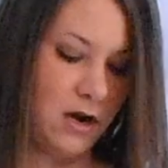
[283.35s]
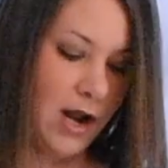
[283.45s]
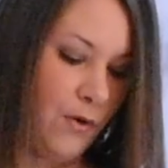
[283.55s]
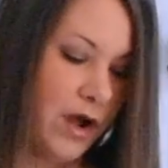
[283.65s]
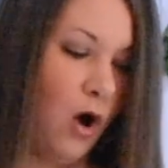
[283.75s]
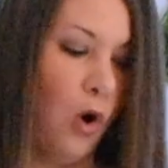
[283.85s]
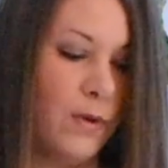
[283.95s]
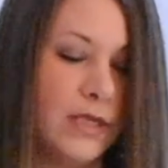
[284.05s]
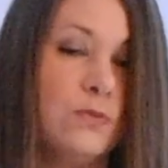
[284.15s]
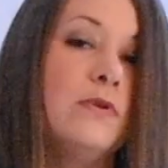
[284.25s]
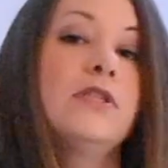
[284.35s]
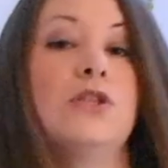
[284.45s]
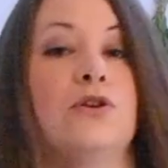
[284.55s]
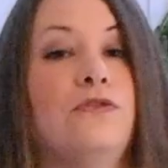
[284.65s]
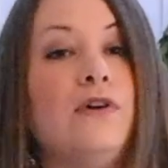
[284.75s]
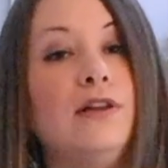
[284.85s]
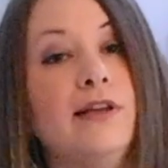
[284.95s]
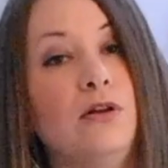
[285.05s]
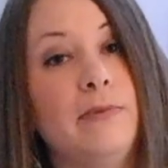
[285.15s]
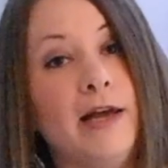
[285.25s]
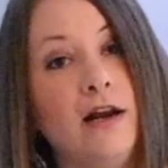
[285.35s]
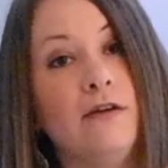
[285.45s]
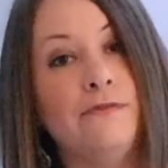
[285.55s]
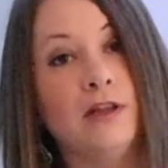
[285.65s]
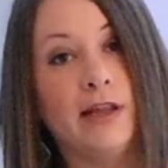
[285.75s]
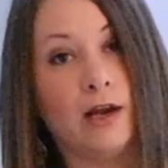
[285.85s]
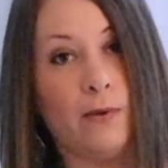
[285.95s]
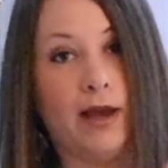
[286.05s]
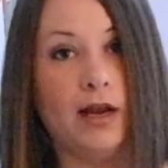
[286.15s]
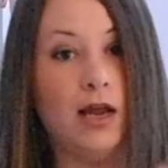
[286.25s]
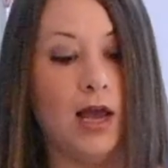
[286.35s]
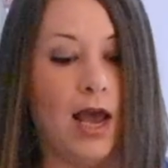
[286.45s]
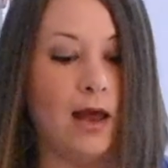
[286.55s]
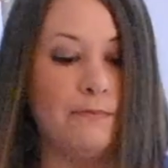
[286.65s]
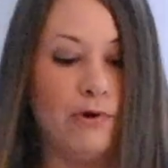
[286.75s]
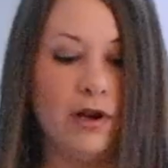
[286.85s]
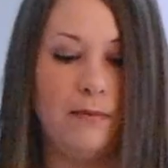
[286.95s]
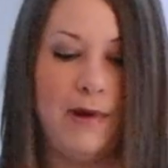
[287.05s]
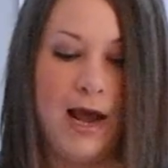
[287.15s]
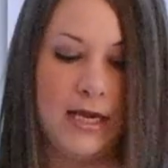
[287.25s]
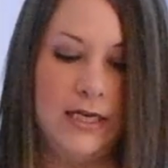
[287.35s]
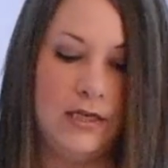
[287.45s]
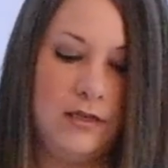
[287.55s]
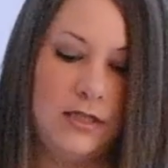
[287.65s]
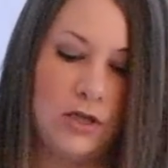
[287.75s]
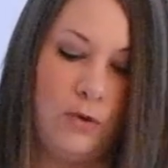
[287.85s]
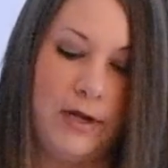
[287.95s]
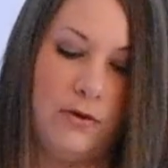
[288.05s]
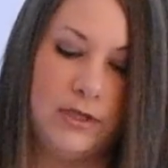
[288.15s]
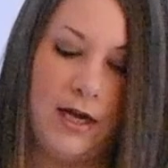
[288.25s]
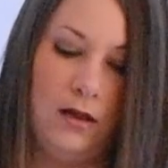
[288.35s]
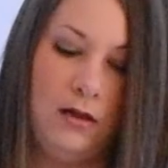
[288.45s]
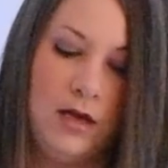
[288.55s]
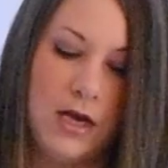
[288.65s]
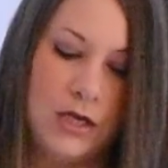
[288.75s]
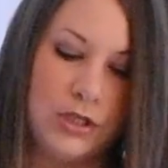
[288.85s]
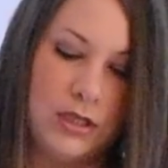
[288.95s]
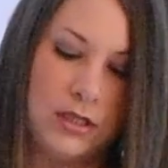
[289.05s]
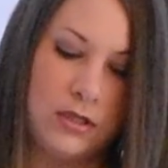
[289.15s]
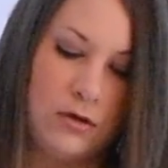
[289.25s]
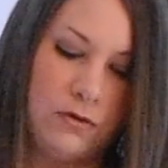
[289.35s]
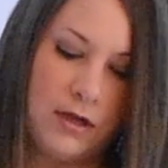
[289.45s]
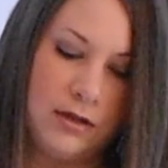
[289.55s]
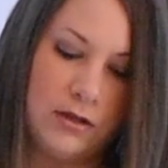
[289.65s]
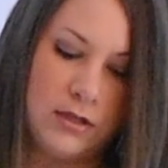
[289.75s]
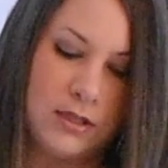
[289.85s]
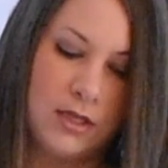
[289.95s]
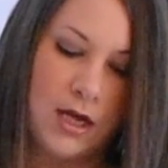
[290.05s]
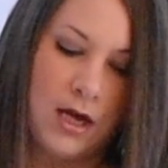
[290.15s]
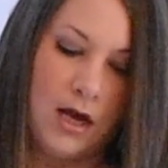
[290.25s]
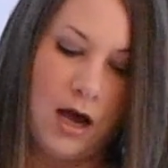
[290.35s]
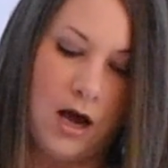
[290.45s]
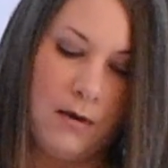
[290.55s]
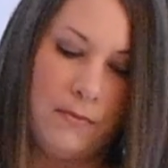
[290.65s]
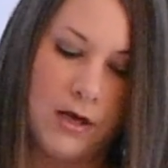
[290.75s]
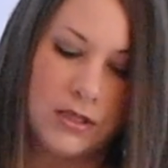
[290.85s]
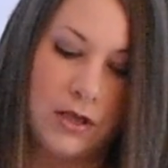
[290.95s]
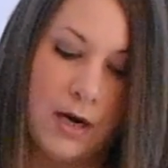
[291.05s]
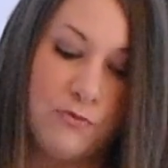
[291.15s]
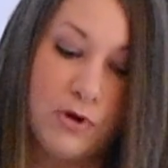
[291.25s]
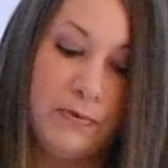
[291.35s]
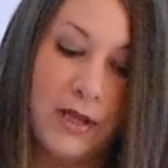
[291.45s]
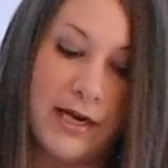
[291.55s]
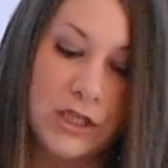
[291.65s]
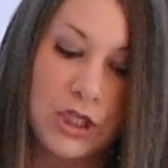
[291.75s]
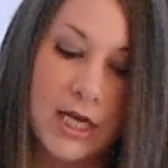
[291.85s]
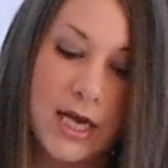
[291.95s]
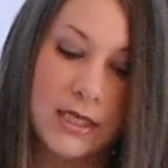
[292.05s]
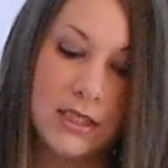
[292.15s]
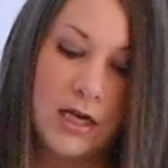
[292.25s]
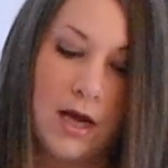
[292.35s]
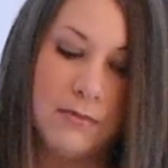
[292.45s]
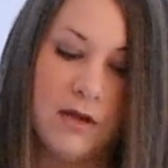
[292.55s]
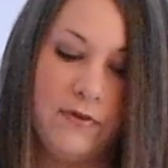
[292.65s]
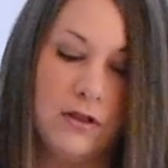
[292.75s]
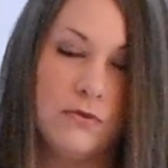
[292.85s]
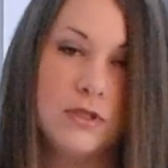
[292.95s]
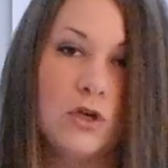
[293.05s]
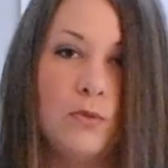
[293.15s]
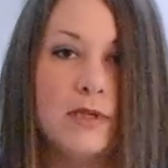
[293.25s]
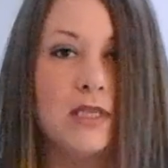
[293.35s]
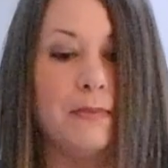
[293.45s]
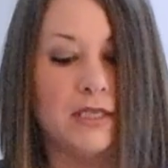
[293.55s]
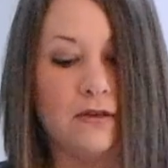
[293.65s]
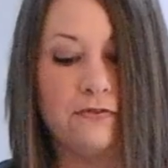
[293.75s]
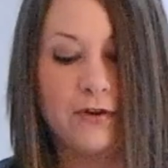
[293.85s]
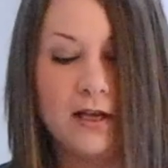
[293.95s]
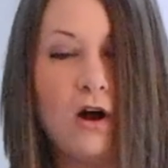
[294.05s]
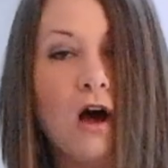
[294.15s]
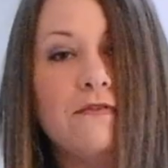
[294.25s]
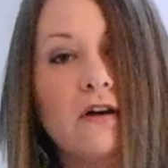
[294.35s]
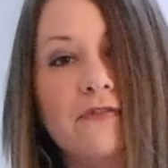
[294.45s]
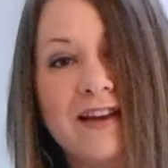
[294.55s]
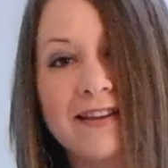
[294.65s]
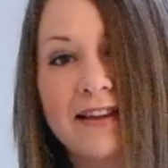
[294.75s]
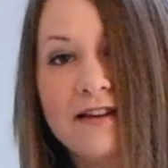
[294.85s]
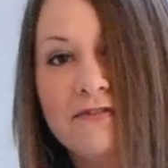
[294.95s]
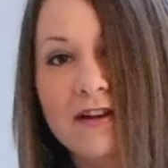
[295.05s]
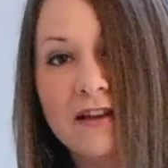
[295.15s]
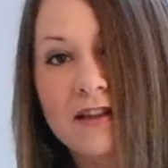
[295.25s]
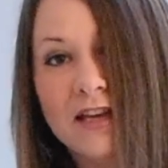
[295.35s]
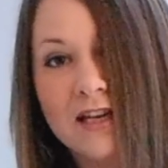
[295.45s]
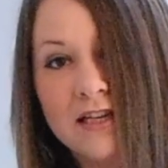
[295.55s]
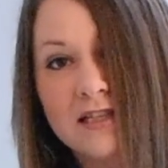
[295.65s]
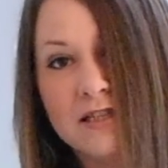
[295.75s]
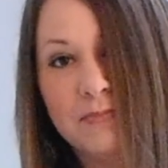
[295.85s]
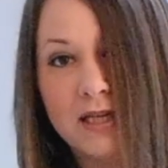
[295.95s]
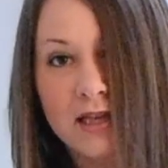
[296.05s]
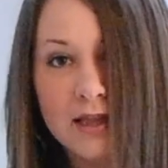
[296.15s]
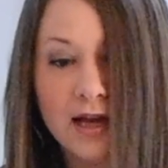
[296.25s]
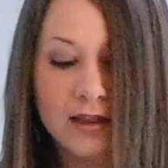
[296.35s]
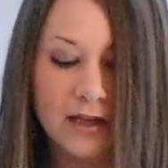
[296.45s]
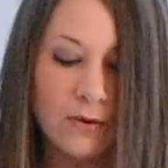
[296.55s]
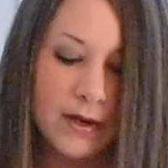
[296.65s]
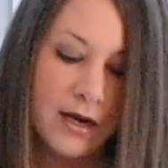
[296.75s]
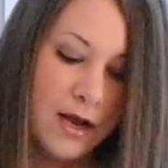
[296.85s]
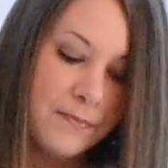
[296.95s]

Now I always reserve a little bit of the liquid and put it back into the SCOBY Hotel just so that there's um, so that I'm replenishing it. I'm giving those scobies something to feed off of and live in. They need to be in that liquid.